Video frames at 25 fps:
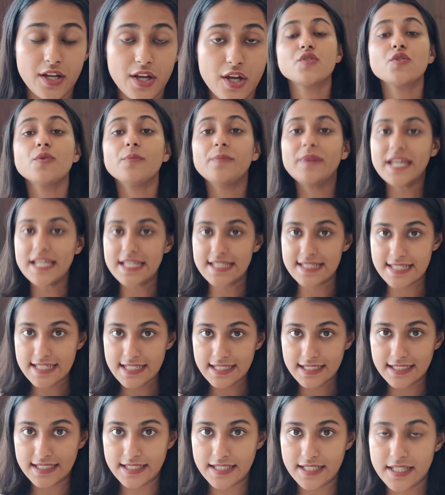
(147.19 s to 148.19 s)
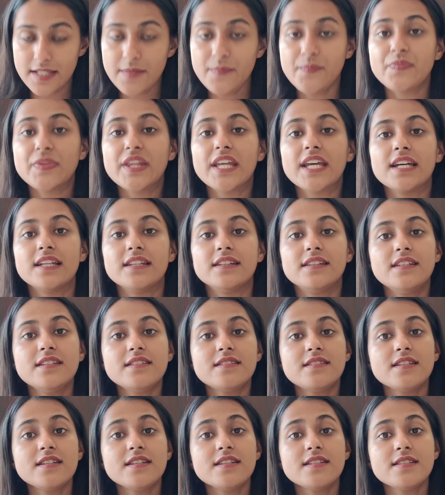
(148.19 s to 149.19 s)
So basically
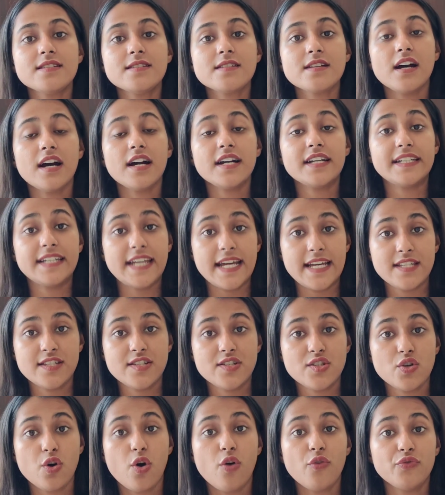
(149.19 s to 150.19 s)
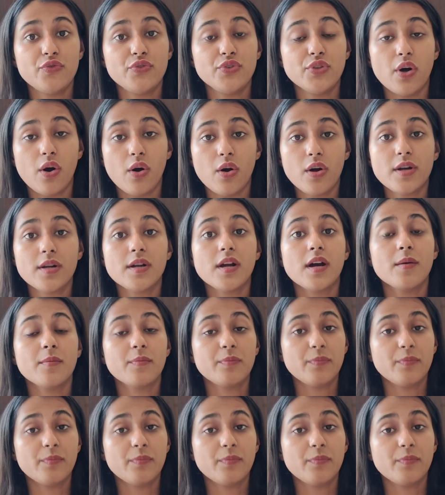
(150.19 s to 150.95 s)
this is a test of your